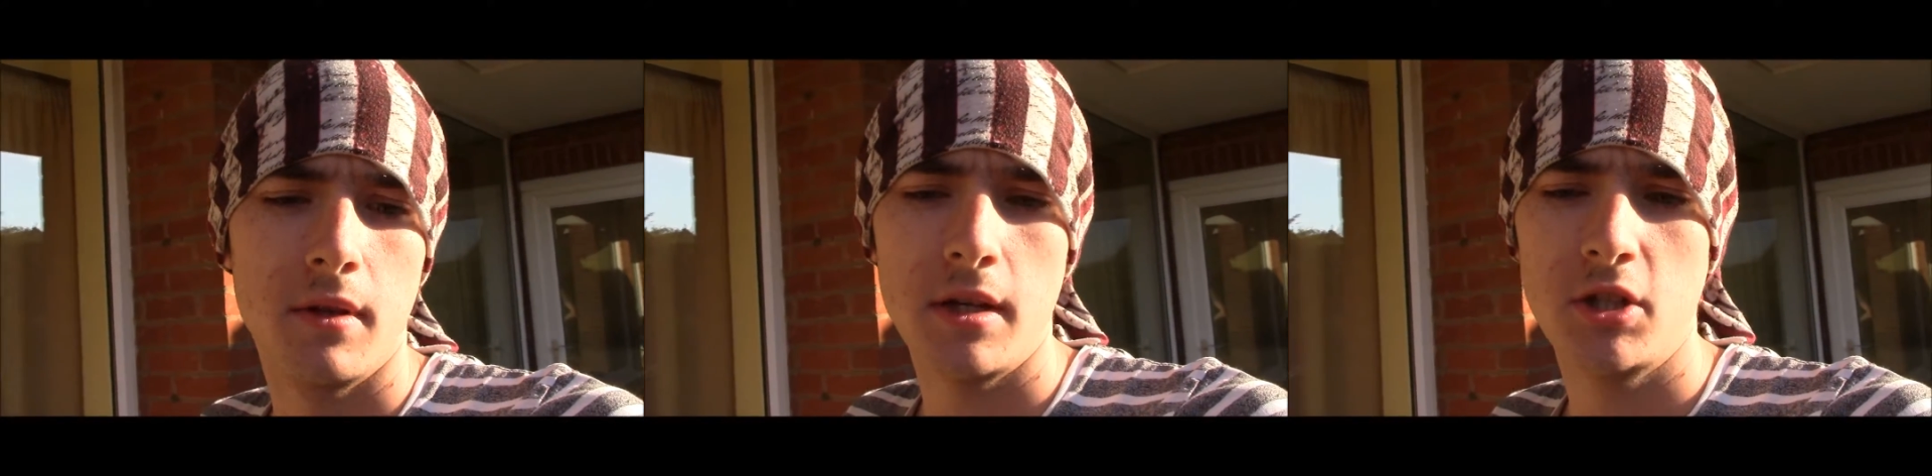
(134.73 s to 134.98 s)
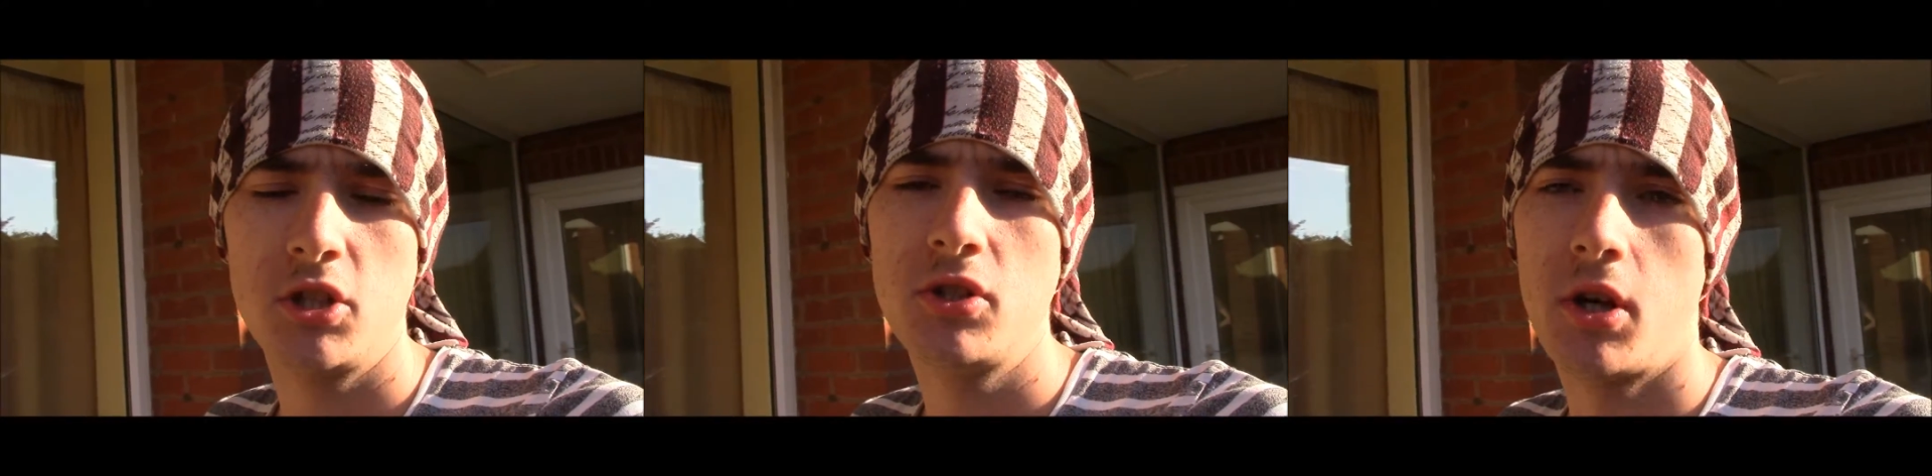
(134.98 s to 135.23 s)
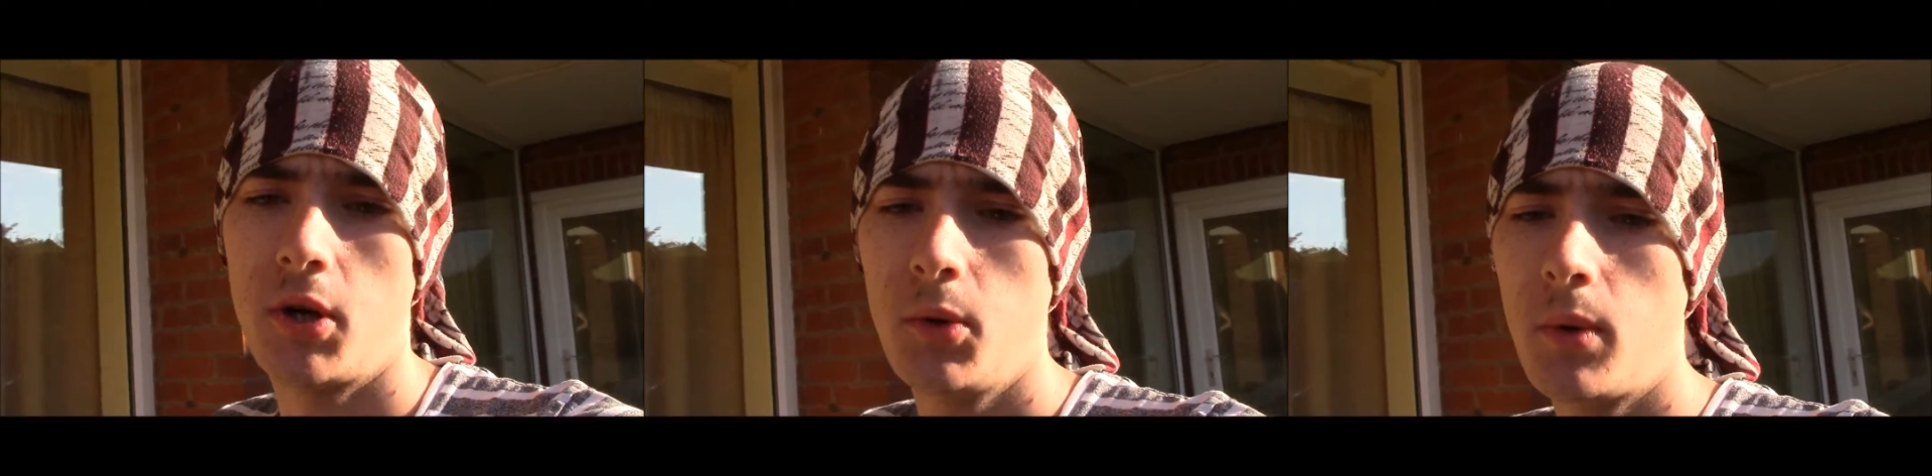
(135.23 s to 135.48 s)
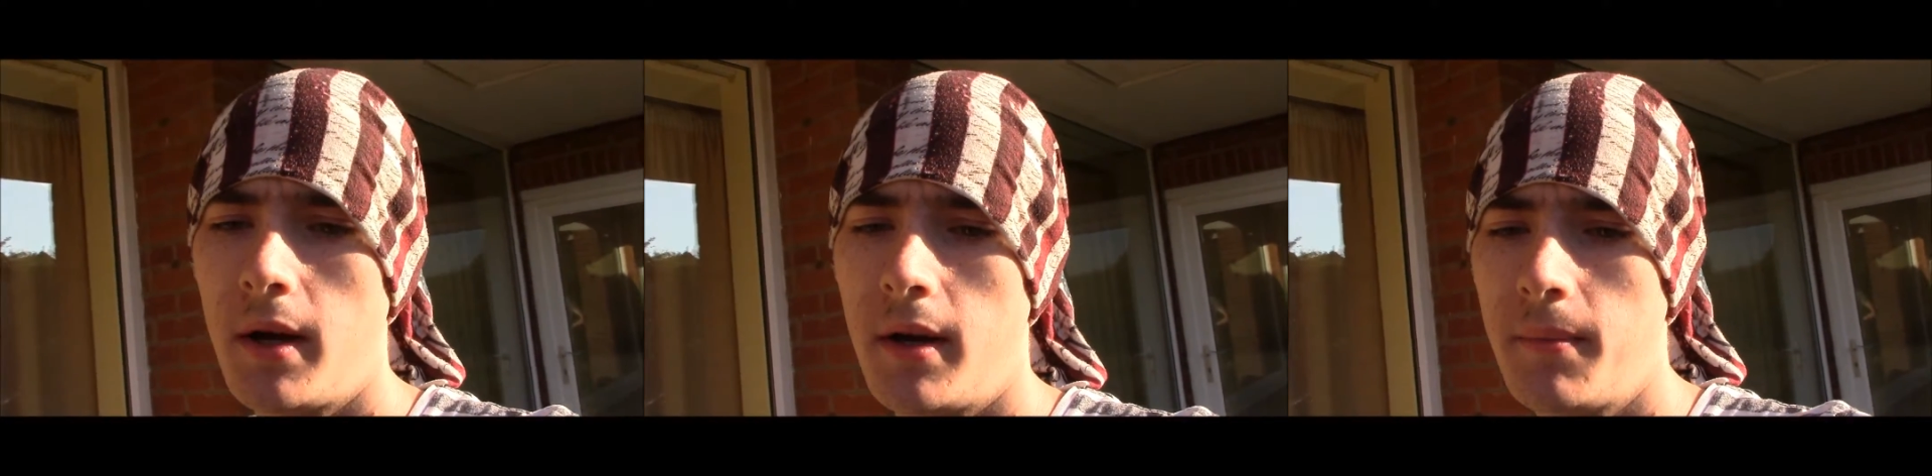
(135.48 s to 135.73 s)
as you
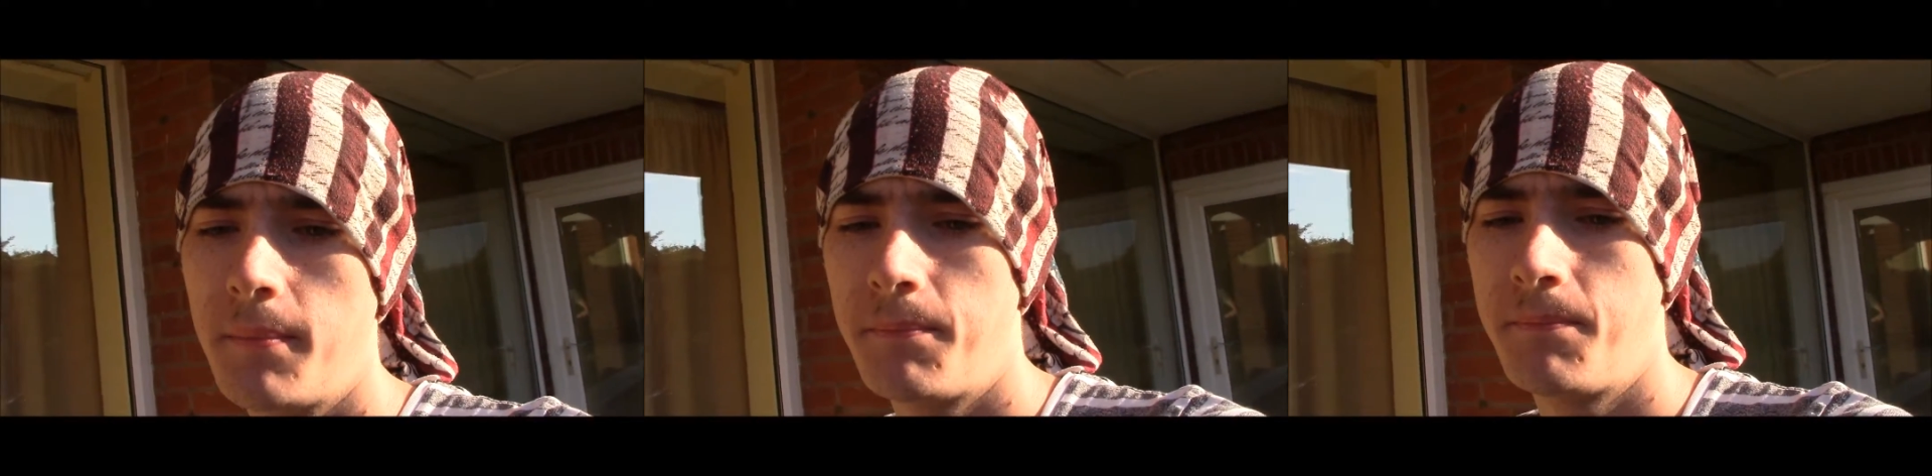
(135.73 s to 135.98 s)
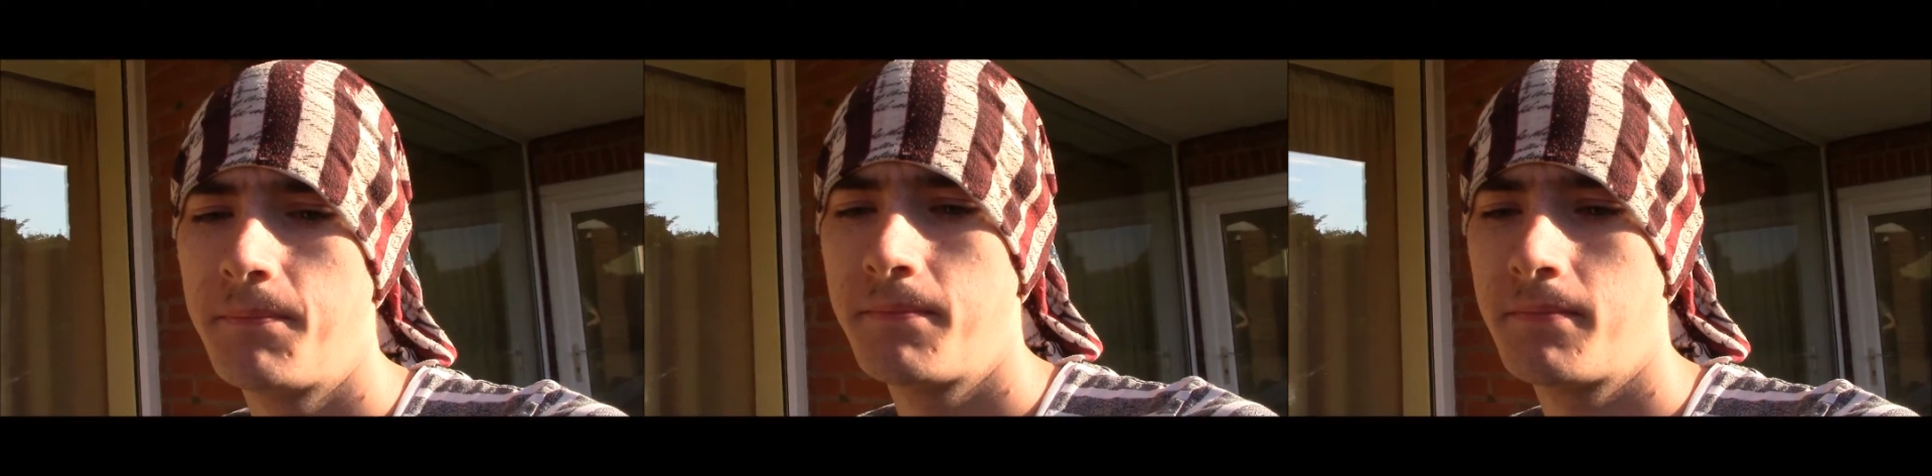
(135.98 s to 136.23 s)
know,